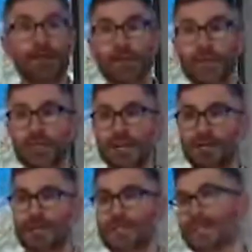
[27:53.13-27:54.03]
The
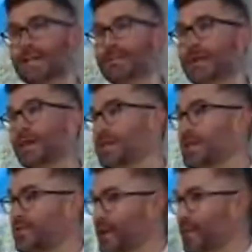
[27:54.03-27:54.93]
General Data
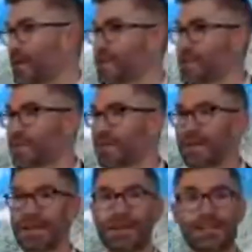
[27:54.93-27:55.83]
Protection Regulation,